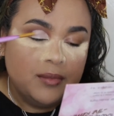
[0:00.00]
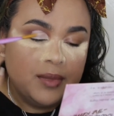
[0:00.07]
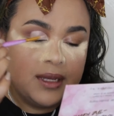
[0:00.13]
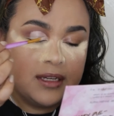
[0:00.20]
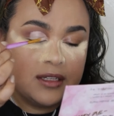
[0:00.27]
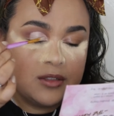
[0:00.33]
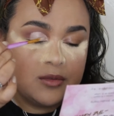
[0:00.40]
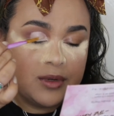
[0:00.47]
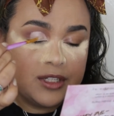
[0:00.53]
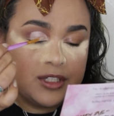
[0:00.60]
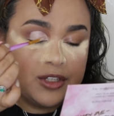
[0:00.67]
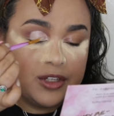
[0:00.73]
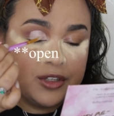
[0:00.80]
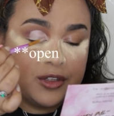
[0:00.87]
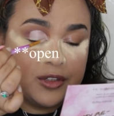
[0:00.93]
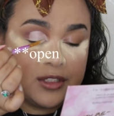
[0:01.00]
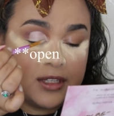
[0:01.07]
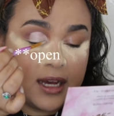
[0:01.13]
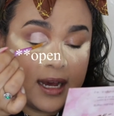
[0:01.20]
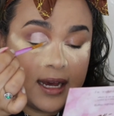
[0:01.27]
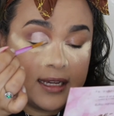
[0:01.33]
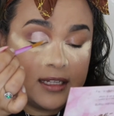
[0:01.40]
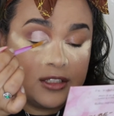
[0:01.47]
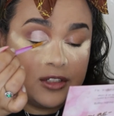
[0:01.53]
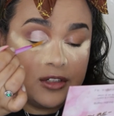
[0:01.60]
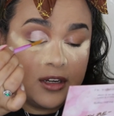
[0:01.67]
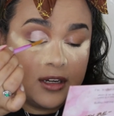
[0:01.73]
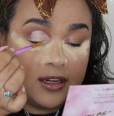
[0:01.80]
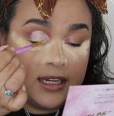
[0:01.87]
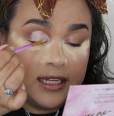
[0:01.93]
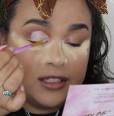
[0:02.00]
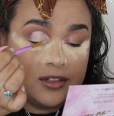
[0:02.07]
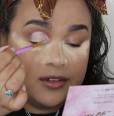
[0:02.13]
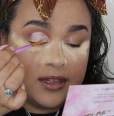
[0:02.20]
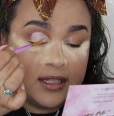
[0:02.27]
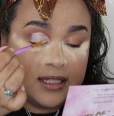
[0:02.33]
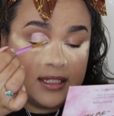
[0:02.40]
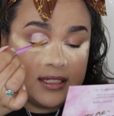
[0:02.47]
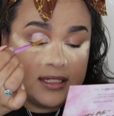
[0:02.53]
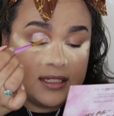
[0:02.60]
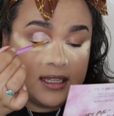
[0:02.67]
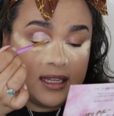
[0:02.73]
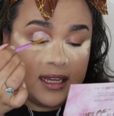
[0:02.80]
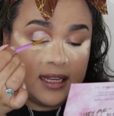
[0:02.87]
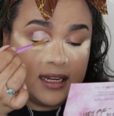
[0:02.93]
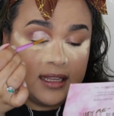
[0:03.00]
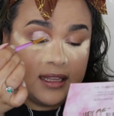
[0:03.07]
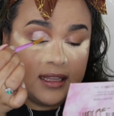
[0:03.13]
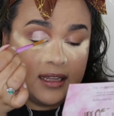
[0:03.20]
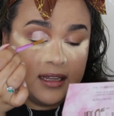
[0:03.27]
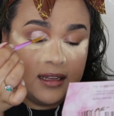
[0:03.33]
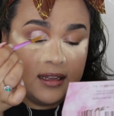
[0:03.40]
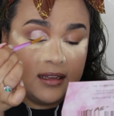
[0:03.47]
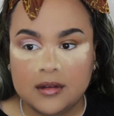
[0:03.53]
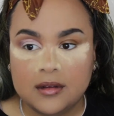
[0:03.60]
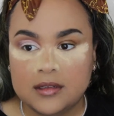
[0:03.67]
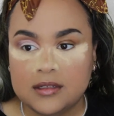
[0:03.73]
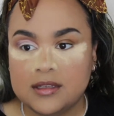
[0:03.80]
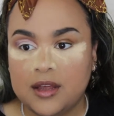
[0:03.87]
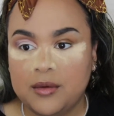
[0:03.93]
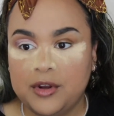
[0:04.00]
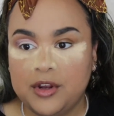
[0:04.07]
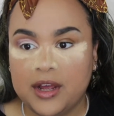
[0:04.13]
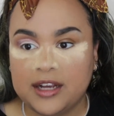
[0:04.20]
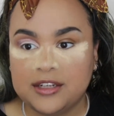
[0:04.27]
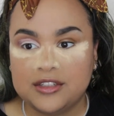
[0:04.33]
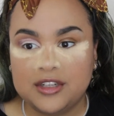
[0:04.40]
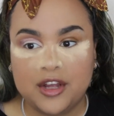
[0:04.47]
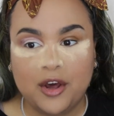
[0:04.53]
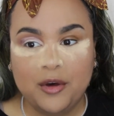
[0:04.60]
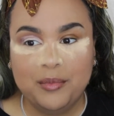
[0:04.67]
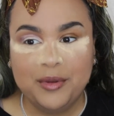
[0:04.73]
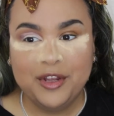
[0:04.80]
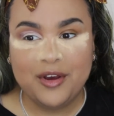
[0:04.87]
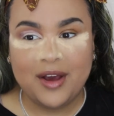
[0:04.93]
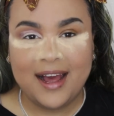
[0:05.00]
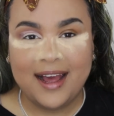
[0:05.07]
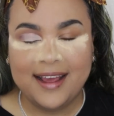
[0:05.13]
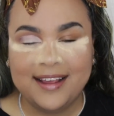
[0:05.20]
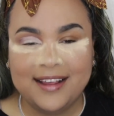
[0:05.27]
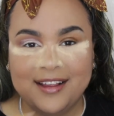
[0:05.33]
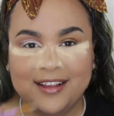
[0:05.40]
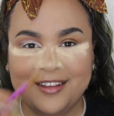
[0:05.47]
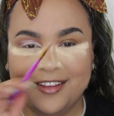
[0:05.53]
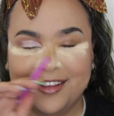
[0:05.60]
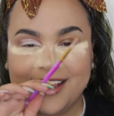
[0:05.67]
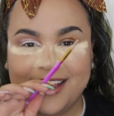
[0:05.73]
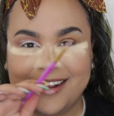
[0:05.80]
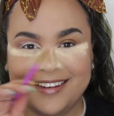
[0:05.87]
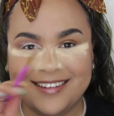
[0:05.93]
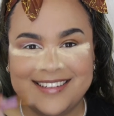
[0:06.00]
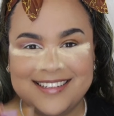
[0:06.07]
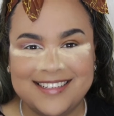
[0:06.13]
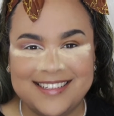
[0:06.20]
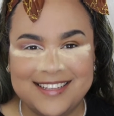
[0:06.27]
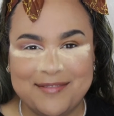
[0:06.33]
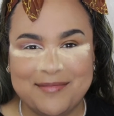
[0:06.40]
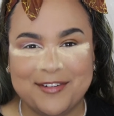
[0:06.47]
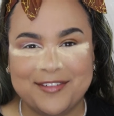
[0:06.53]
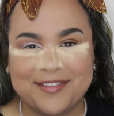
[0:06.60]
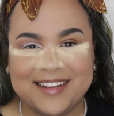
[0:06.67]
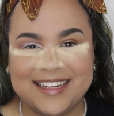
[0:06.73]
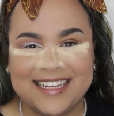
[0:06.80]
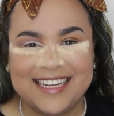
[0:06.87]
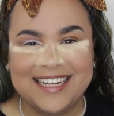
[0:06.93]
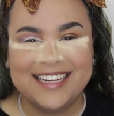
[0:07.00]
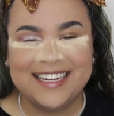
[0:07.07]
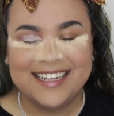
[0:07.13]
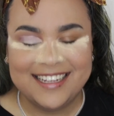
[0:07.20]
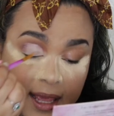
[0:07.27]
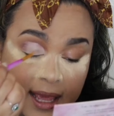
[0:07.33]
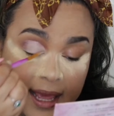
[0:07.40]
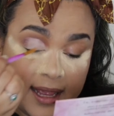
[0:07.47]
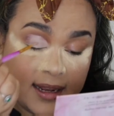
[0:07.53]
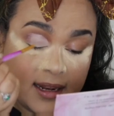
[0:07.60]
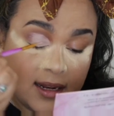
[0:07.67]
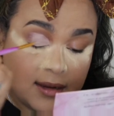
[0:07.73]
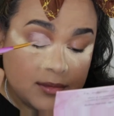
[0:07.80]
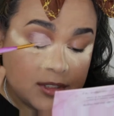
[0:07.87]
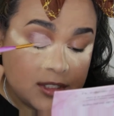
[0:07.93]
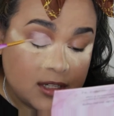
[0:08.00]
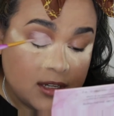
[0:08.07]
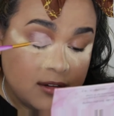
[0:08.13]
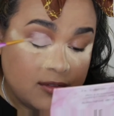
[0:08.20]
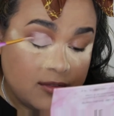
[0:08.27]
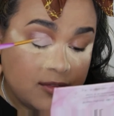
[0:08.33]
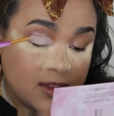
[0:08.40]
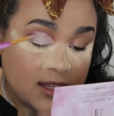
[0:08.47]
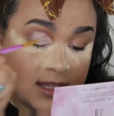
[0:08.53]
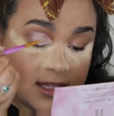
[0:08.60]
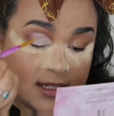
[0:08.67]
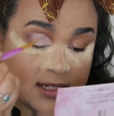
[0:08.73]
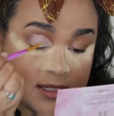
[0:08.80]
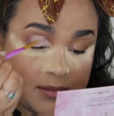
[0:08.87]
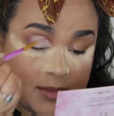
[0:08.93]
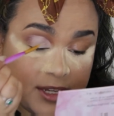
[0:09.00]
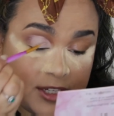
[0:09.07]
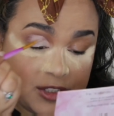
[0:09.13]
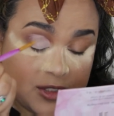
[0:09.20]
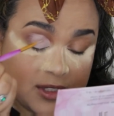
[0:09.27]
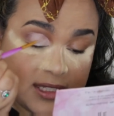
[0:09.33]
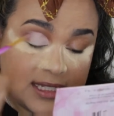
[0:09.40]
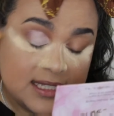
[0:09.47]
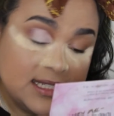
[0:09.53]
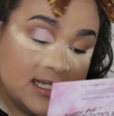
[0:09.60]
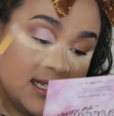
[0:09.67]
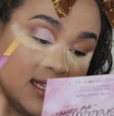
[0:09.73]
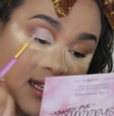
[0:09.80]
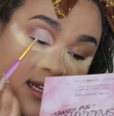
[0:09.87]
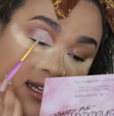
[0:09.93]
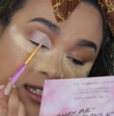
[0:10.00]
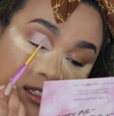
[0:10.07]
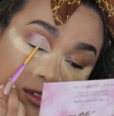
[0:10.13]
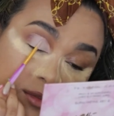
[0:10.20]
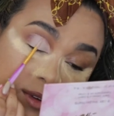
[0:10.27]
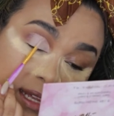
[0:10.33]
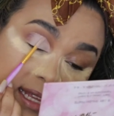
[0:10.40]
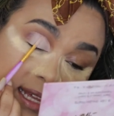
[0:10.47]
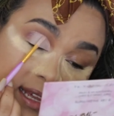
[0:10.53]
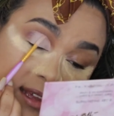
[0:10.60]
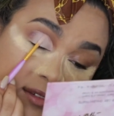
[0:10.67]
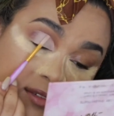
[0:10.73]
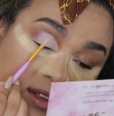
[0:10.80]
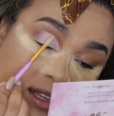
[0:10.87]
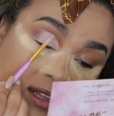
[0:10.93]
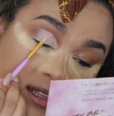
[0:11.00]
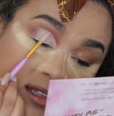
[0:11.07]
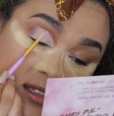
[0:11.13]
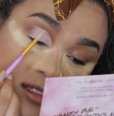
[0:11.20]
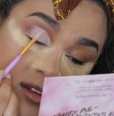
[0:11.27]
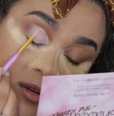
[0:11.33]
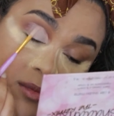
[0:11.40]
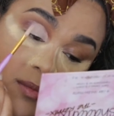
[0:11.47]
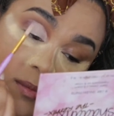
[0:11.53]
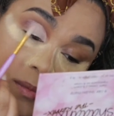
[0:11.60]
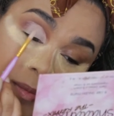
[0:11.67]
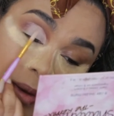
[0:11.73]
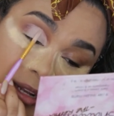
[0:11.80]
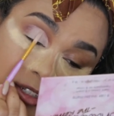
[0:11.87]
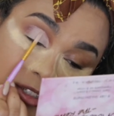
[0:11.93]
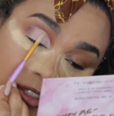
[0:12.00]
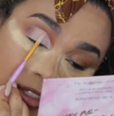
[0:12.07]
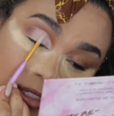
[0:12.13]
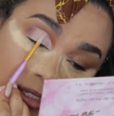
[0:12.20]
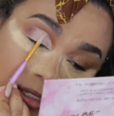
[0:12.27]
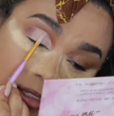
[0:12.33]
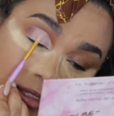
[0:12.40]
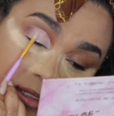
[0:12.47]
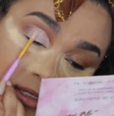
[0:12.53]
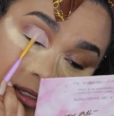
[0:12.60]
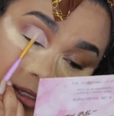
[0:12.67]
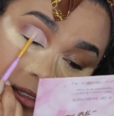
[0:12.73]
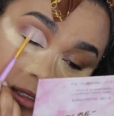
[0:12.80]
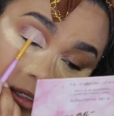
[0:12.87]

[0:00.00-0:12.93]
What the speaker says: because once you close your eyes you're not going to really see anything, so that when you actually open your eye you can see perfectly. Okay, now I'm just gonna fold this, make sure the concealer is really even, there's no bunches,